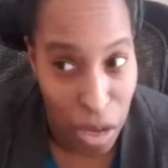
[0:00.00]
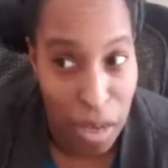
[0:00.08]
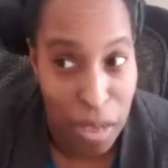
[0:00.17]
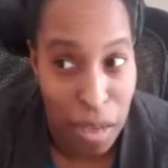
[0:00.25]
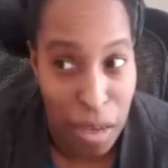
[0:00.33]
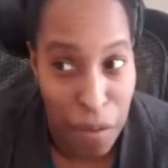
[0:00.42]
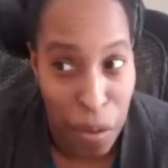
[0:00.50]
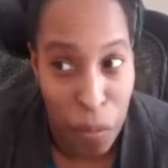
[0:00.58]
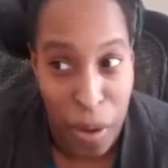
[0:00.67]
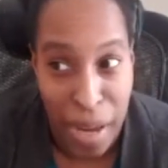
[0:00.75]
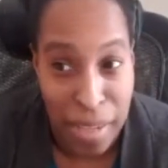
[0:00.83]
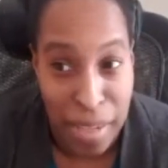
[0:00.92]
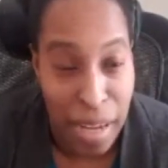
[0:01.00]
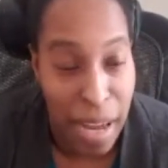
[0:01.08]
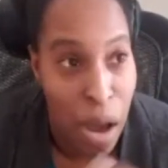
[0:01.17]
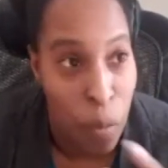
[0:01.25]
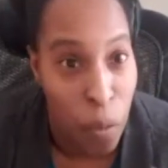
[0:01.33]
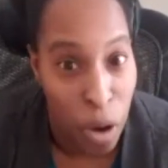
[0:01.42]
every Wednesday
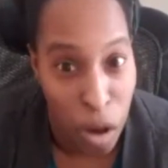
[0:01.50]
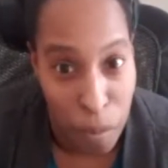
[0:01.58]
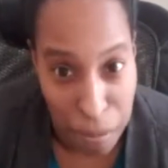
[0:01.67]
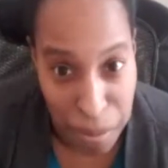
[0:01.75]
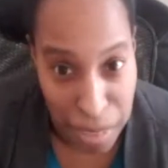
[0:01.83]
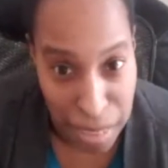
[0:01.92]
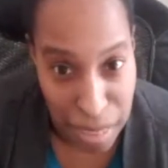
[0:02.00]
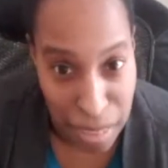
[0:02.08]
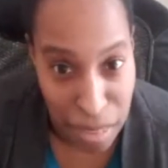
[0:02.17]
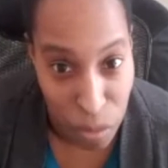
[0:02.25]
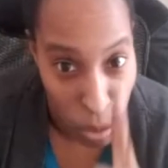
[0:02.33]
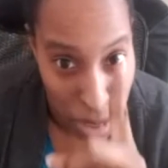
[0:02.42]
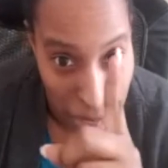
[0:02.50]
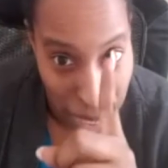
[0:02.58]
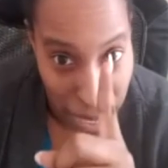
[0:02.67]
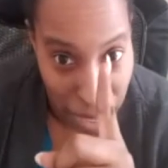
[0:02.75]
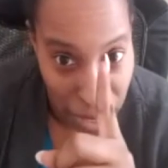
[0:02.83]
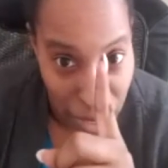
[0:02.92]
I'll work on my business one
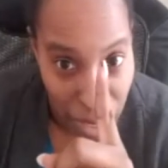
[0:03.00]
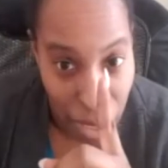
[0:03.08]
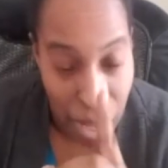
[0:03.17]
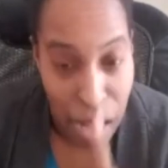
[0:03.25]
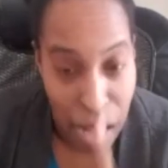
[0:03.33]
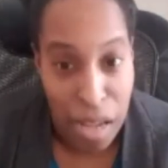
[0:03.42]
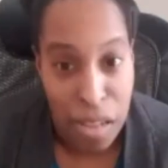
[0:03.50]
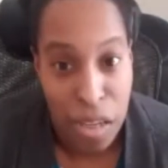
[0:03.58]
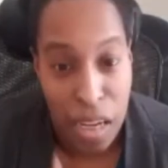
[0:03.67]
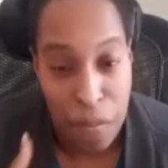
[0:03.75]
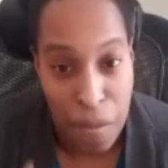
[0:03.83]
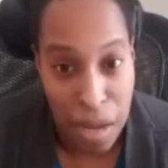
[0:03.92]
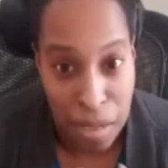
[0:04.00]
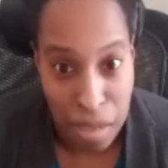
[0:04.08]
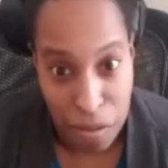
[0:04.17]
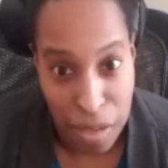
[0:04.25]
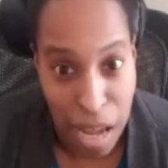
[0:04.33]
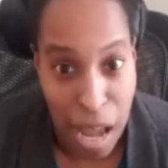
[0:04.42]
day to give myself
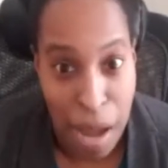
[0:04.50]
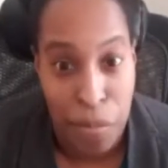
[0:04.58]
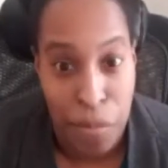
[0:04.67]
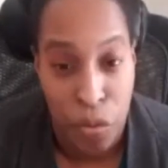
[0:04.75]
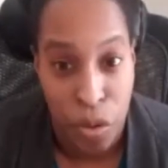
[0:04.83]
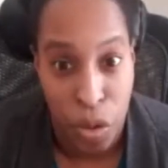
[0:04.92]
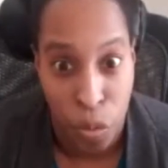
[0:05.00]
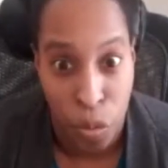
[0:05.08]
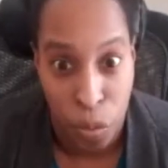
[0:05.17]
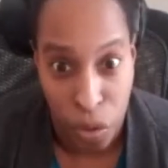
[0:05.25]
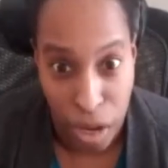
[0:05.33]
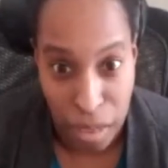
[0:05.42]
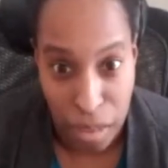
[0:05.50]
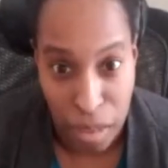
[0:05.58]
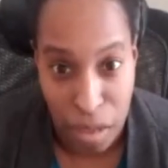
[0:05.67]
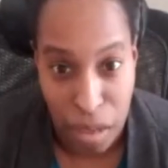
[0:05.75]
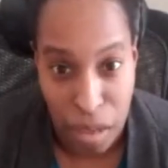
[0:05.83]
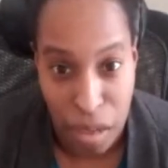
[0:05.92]
time to recuperate
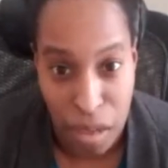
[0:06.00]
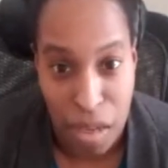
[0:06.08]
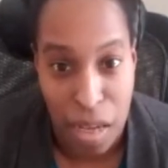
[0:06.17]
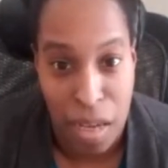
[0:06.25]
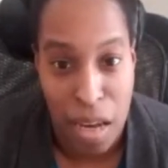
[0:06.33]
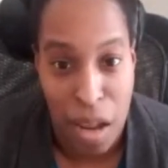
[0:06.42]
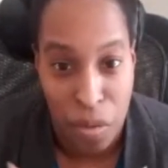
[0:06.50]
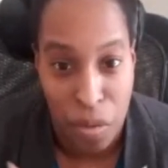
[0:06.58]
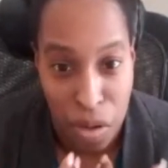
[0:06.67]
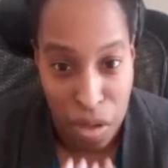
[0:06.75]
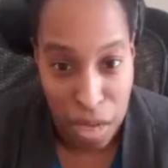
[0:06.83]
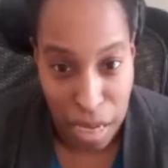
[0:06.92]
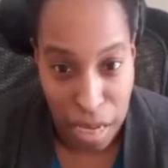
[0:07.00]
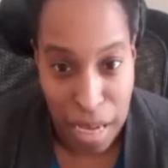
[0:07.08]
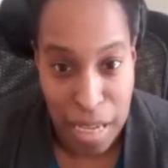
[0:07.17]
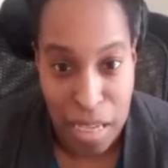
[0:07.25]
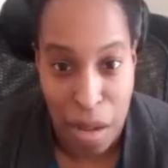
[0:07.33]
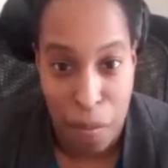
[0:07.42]
and then
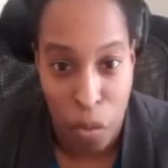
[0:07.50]
ease up more